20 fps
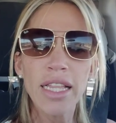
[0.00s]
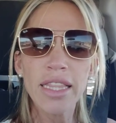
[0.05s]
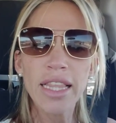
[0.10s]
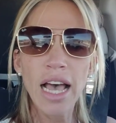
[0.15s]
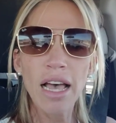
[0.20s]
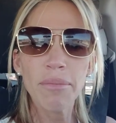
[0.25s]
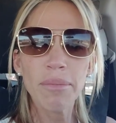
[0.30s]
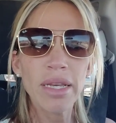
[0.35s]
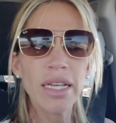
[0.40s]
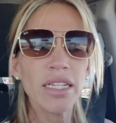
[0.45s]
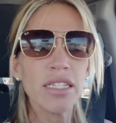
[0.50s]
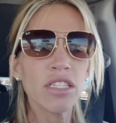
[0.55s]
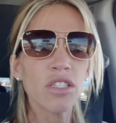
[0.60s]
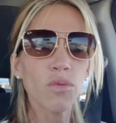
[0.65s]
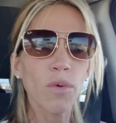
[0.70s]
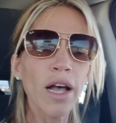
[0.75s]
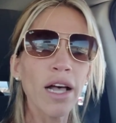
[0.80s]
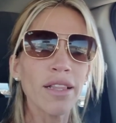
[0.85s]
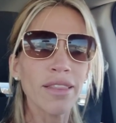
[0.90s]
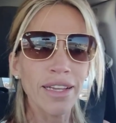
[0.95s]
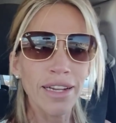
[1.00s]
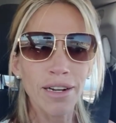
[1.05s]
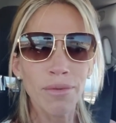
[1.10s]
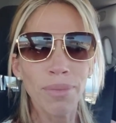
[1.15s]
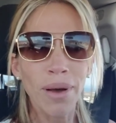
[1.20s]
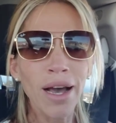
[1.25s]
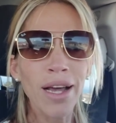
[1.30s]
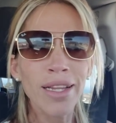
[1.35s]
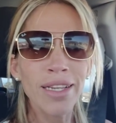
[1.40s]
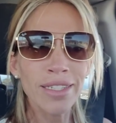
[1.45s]
that means while their
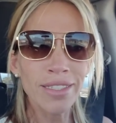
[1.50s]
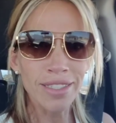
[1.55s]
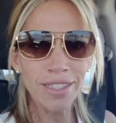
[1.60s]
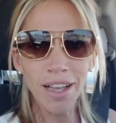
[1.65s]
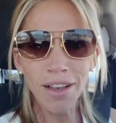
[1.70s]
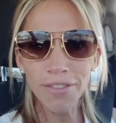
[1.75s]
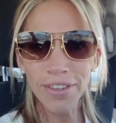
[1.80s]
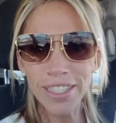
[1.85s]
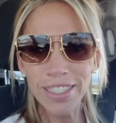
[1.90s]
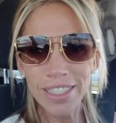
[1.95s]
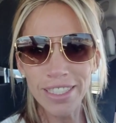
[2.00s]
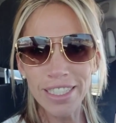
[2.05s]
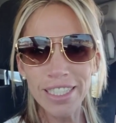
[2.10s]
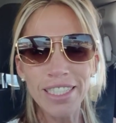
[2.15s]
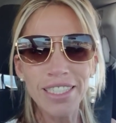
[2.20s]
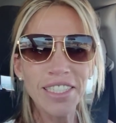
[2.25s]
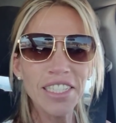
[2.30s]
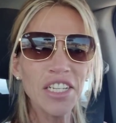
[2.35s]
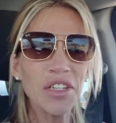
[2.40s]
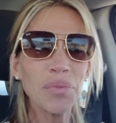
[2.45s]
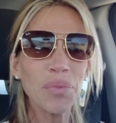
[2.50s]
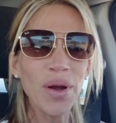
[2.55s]
body is obviously still